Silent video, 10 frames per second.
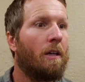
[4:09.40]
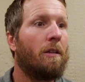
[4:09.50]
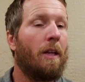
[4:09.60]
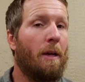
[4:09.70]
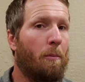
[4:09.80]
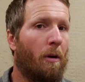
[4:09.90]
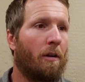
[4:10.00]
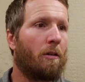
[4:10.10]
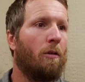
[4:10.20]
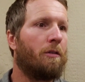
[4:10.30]
Clay
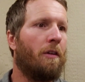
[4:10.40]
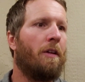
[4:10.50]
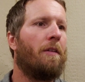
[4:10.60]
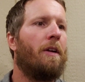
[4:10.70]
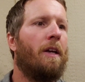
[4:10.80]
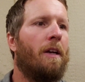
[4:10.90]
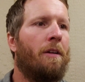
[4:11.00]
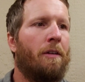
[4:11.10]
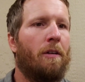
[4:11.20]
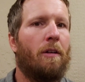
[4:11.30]
particles, on the other
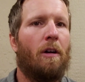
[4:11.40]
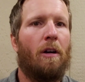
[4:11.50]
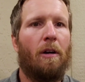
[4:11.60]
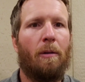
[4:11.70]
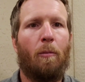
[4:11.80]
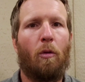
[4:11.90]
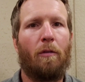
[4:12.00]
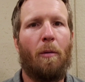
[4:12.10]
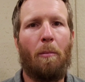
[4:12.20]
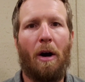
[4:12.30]
hand, are
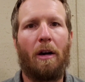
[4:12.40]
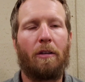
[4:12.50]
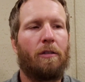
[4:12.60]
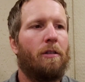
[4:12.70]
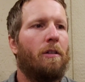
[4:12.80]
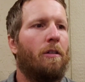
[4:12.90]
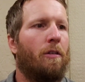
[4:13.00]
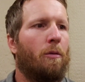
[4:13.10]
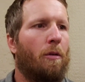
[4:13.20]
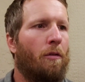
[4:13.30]
more of a box
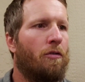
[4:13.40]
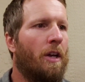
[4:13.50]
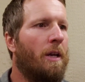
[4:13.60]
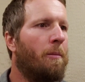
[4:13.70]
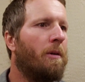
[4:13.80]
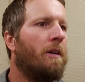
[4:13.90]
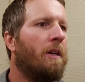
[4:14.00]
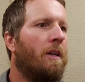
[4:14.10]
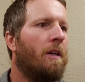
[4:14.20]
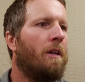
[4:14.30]
sort of shape
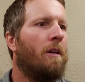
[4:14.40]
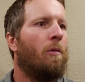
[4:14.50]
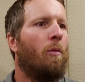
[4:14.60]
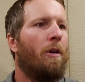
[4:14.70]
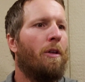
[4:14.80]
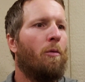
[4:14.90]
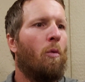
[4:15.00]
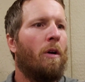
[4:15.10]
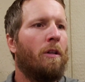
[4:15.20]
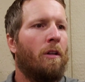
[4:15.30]
with
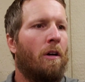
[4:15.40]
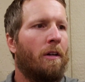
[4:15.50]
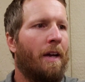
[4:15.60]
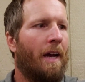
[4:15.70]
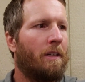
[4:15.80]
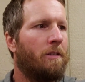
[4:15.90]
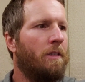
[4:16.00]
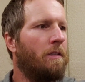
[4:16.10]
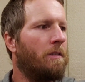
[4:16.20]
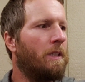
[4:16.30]
one long
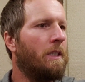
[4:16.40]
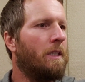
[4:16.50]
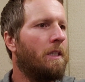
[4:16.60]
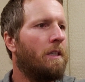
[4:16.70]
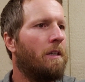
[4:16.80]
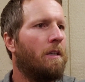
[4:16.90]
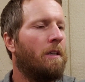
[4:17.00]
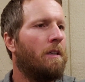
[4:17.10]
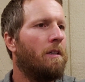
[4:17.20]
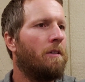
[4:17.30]
axis.
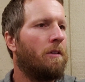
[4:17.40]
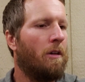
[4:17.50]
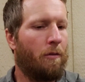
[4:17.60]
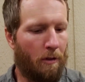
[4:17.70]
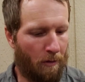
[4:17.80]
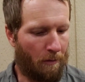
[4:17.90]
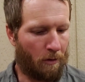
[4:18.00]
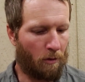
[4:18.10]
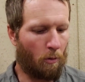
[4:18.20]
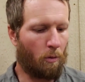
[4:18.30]
So if you've
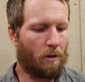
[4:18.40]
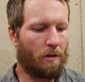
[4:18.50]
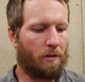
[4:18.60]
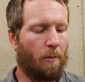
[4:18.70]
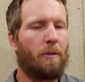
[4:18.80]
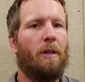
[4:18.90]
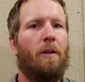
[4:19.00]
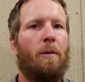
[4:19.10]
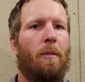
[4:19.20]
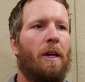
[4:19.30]
ever ordered something
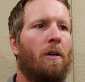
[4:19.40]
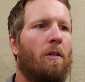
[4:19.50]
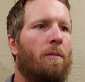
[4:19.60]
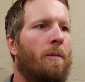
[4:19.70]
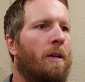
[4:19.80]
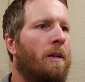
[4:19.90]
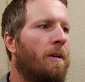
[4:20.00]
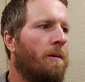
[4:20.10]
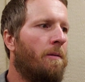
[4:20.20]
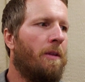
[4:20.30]
in the mail
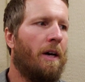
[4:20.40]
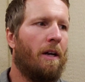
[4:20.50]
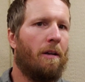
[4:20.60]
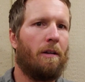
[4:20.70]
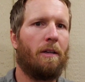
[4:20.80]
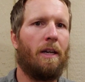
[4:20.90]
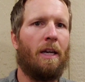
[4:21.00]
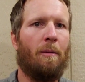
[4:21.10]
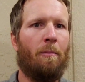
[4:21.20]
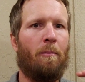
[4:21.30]
that
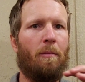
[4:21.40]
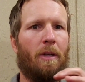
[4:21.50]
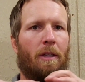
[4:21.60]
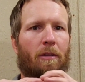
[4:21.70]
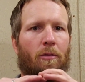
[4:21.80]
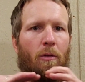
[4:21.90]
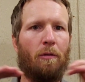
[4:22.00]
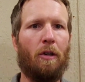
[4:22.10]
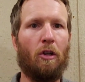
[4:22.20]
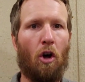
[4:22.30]
came in sort
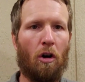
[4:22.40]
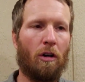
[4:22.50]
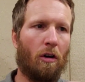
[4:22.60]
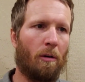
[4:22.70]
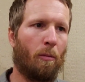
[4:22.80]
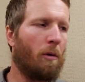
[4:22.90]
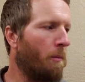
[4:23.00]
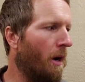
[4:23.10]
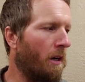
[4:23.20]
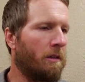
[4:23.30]
of a long
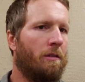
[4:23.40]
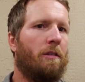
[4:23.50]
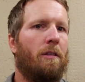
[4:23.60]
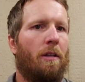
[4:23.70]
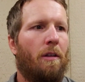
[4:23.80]
cardboard box,